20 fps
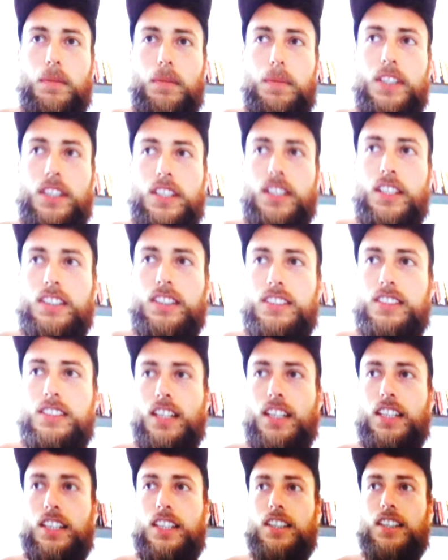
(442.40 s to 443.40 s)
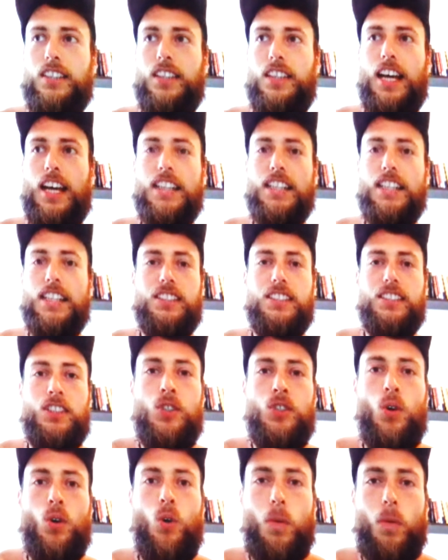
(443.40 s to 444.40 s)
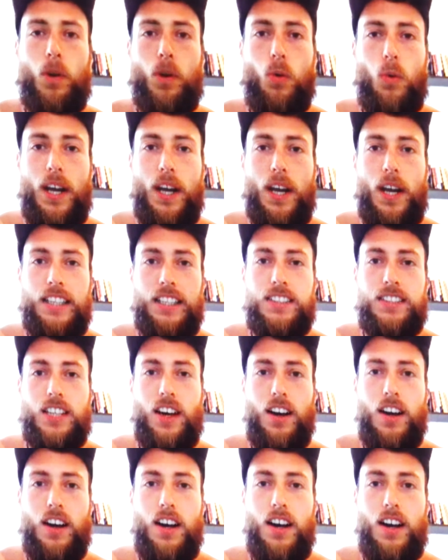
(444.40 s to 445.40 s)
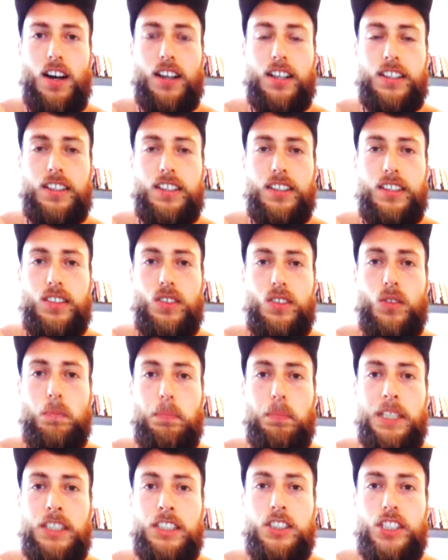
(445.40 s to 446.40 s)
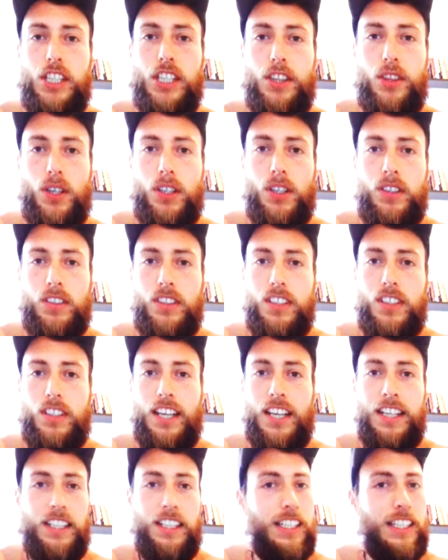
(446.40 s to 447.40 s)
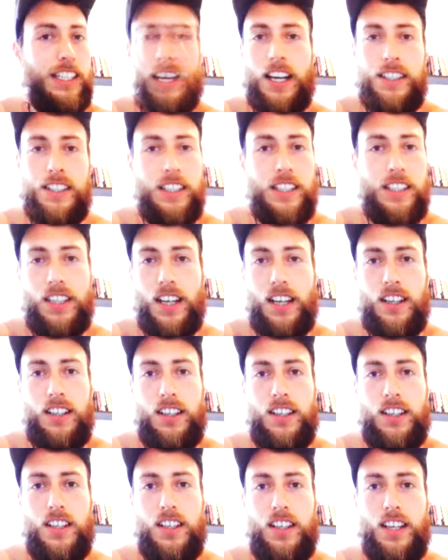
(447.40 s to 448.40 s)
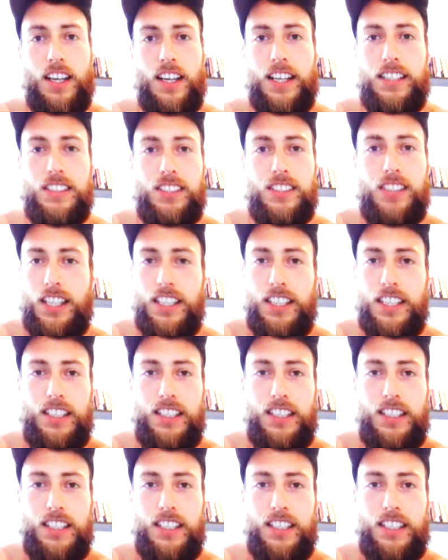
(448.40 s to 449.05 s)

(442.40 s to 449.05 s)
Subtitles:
because like that's the normal way to talk. Un pinchito, picanita is